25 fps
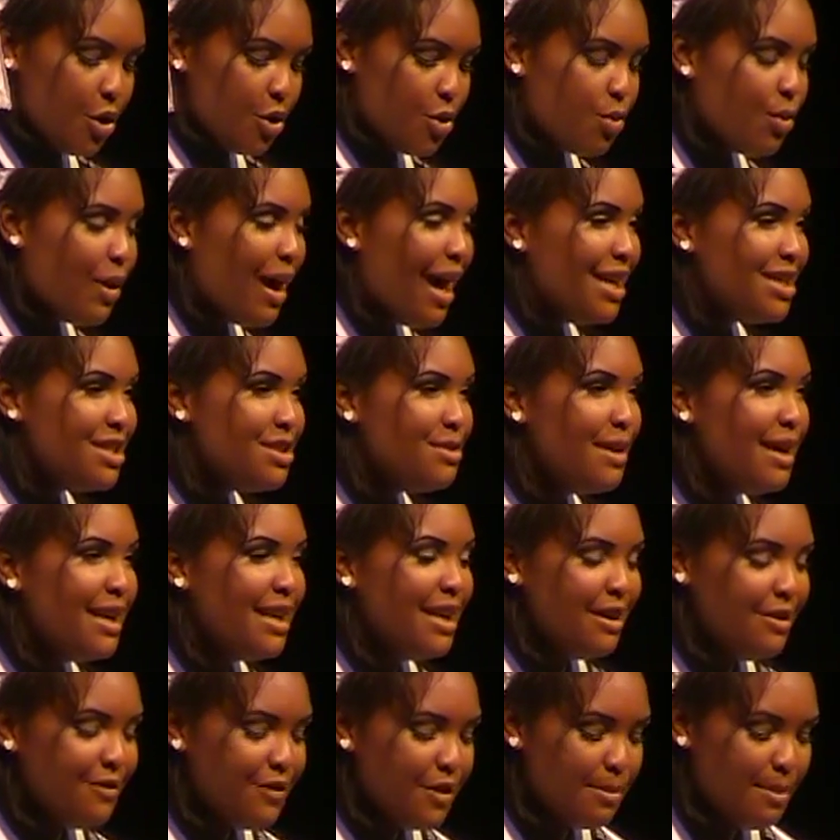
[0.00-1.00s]

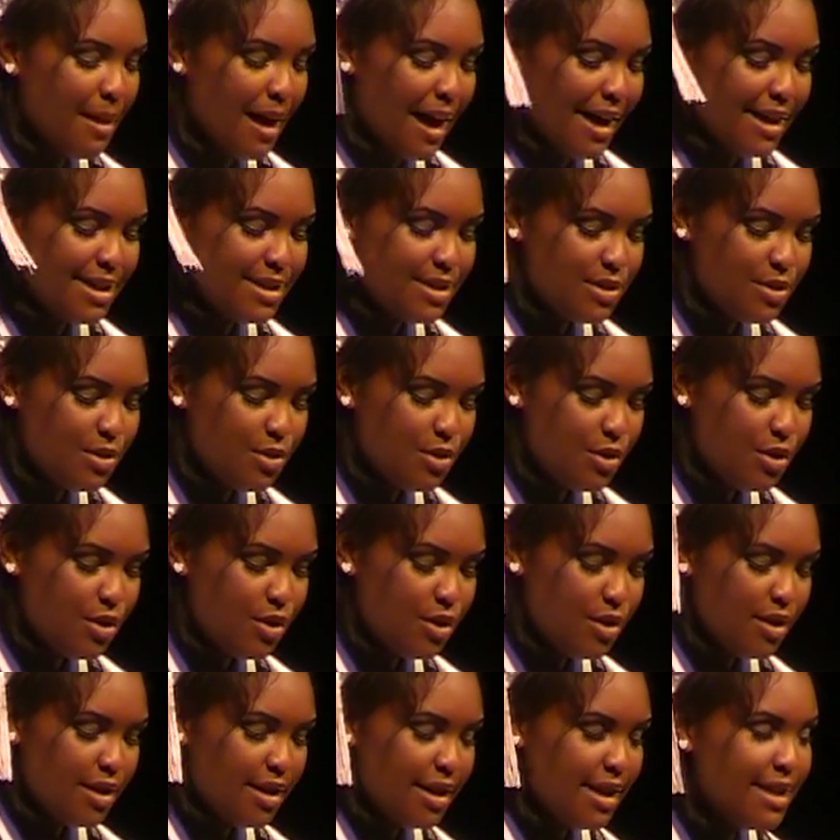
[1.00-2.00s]
Graduating from high
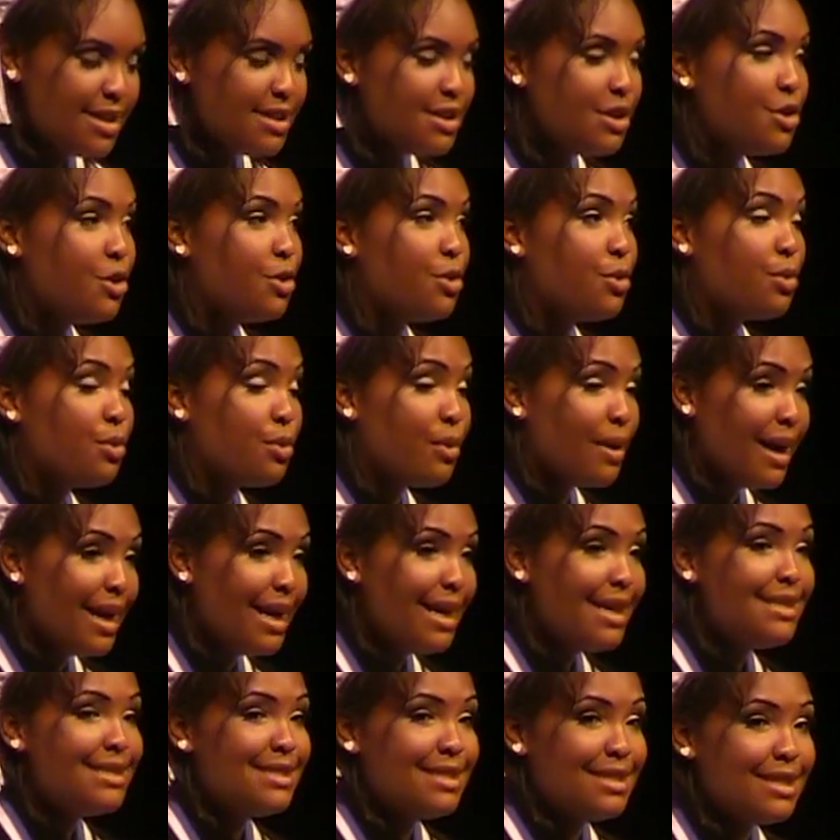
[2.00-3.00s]
school is a
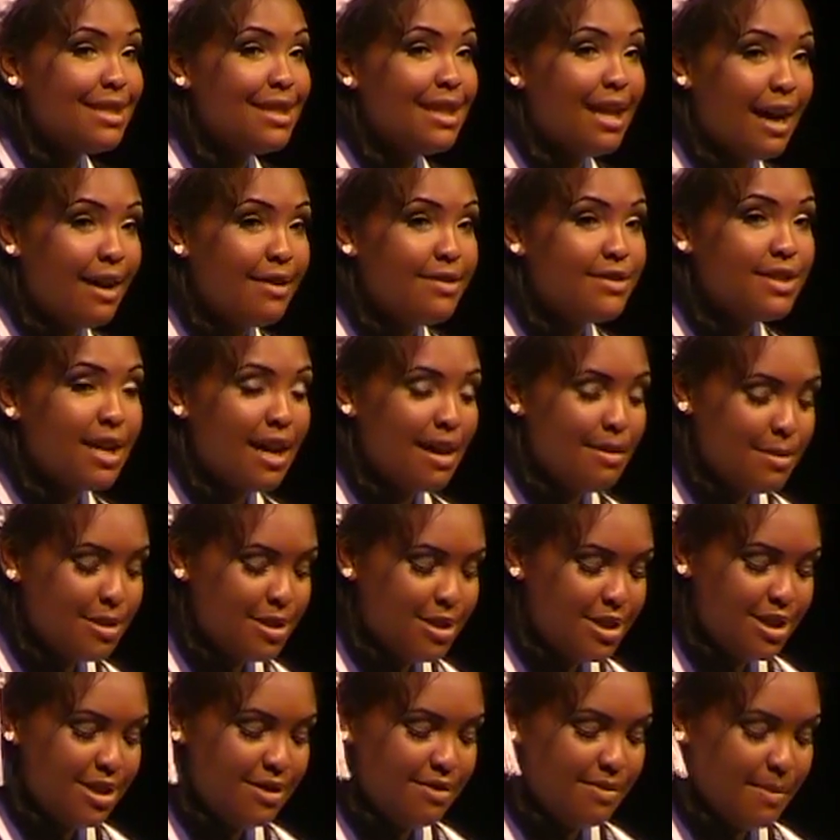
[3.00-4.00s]
great lifetime
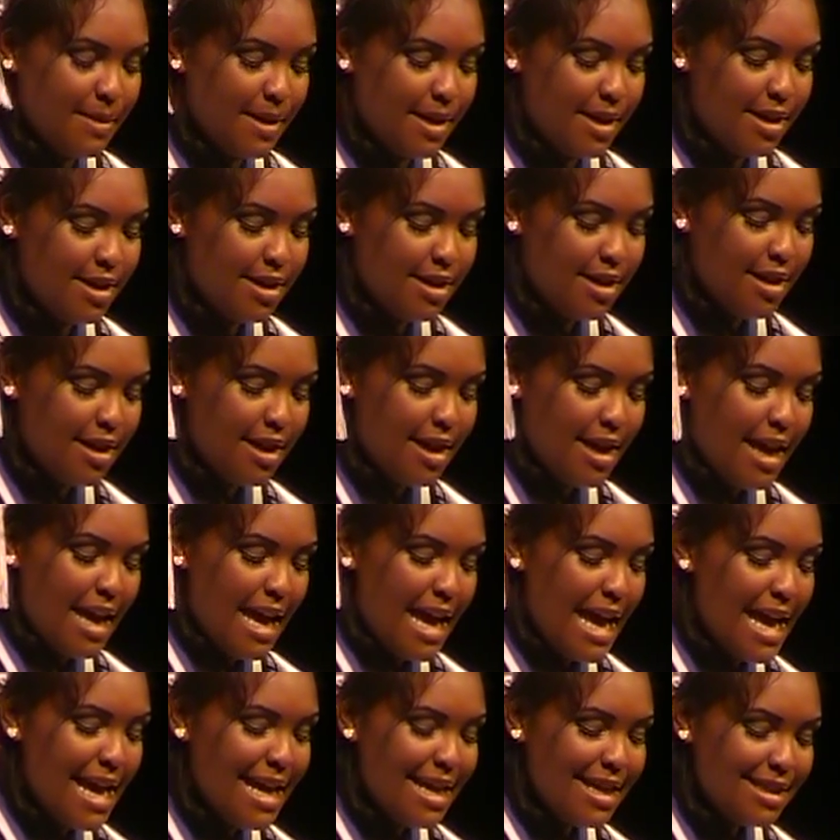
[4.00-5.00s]
achievement.
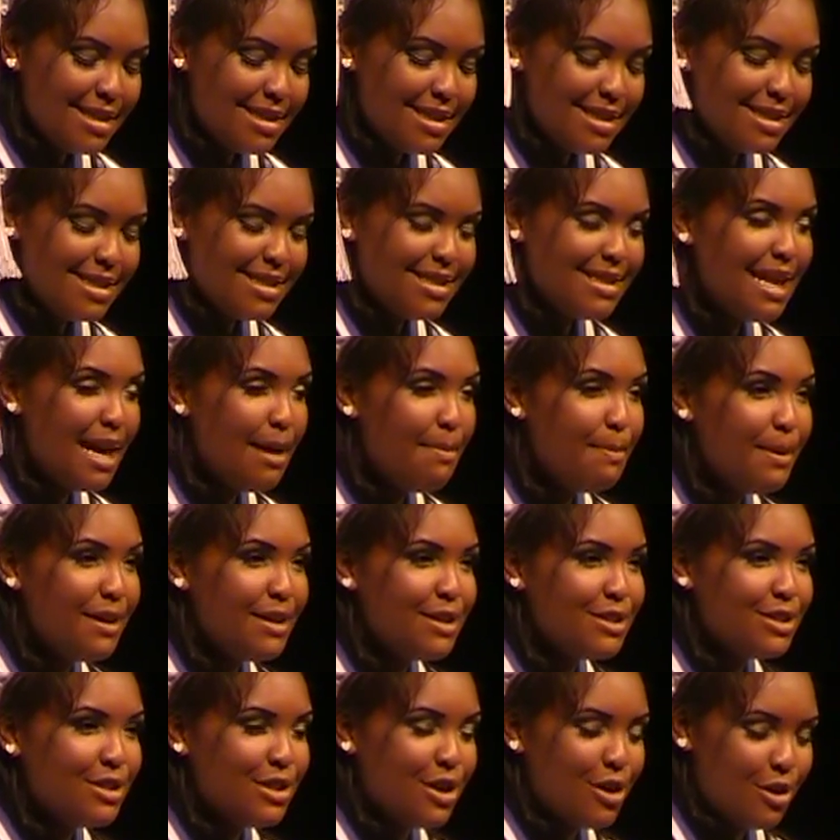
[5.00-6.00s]
It is a
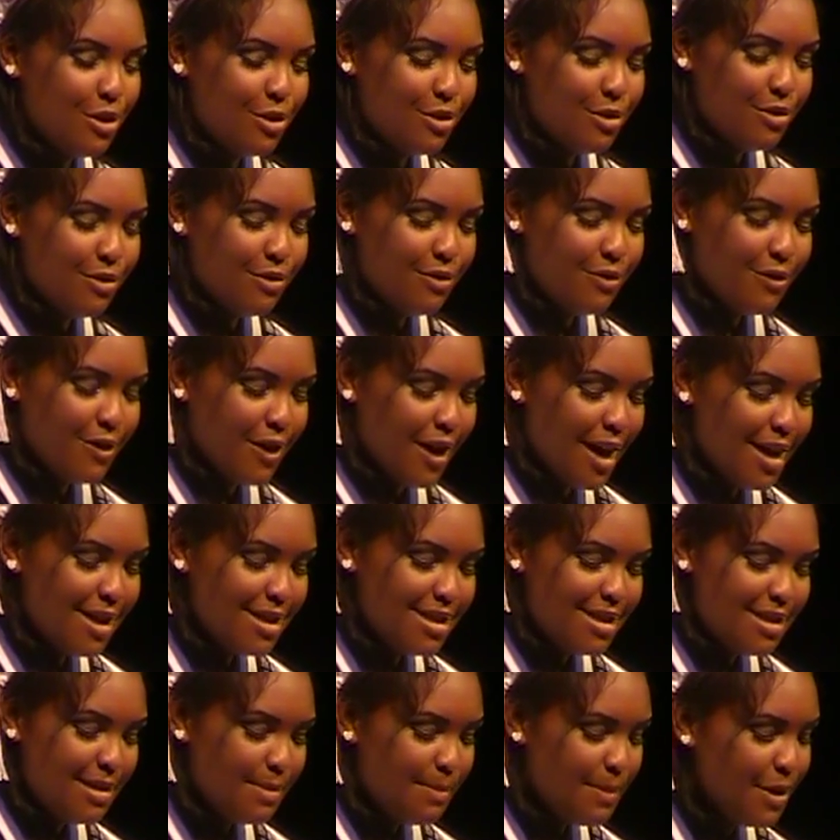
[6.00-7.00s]
stepping stone for
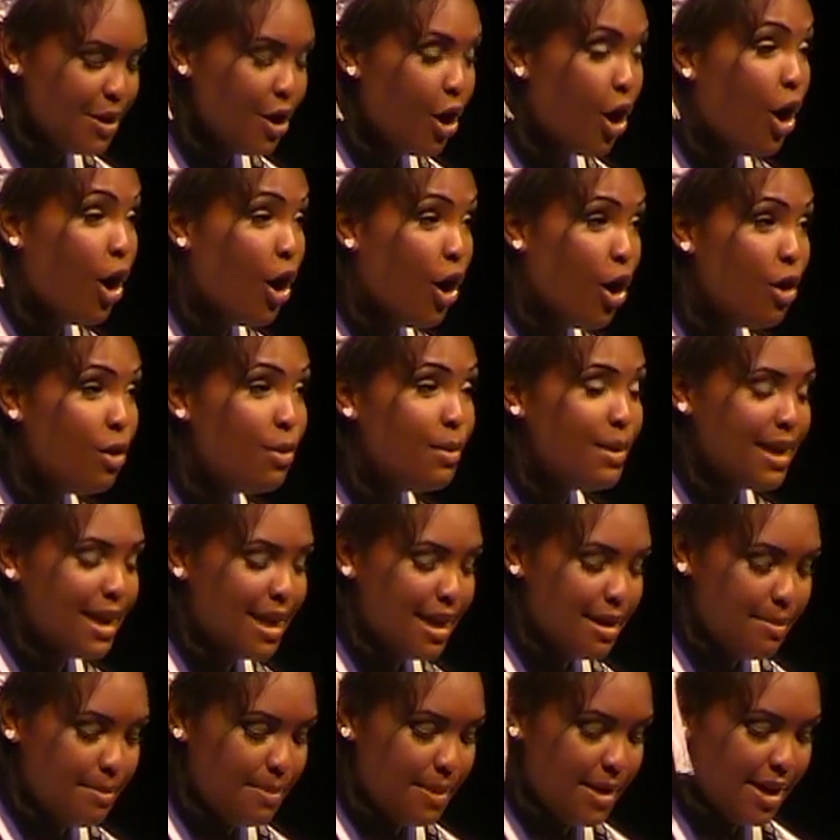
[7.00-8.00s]
us to be all we
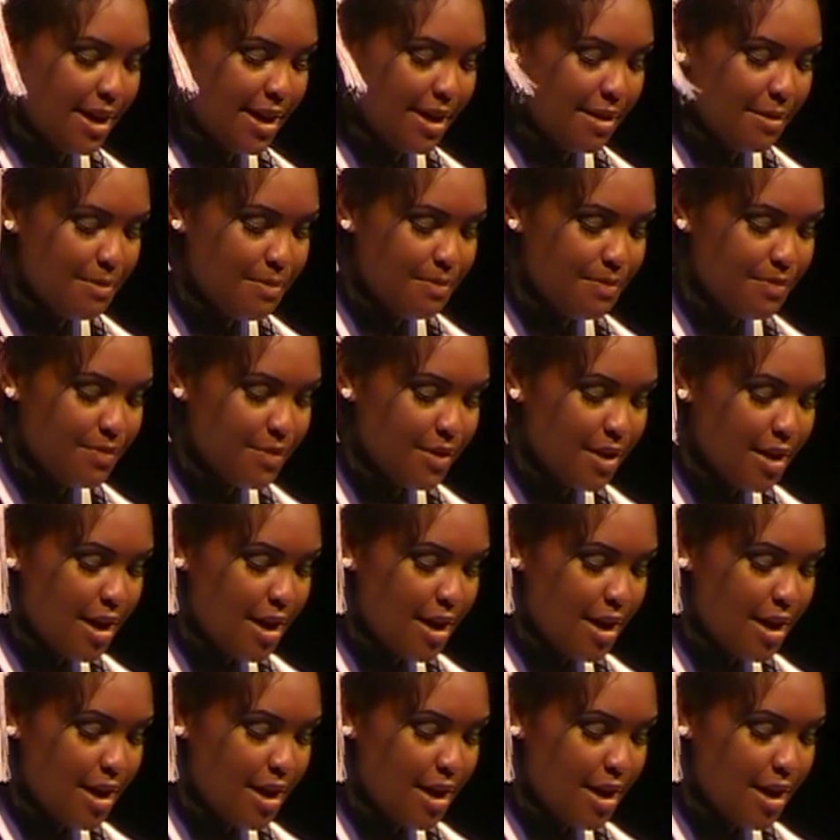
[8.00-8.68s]
can be.